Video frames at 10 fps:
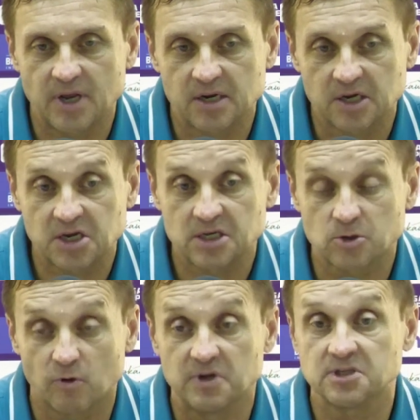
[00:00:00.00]
and he's
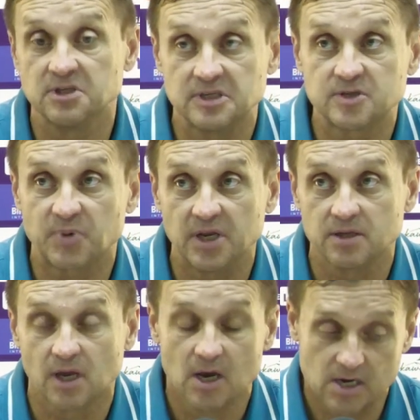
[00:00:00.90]
always in the
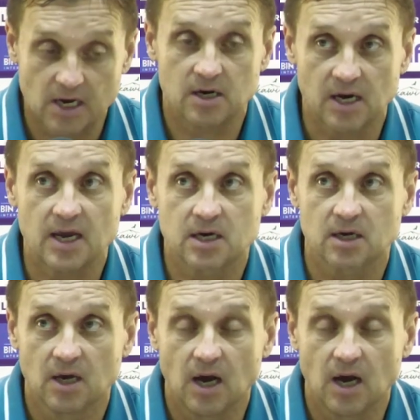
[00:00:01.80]
sprint, and like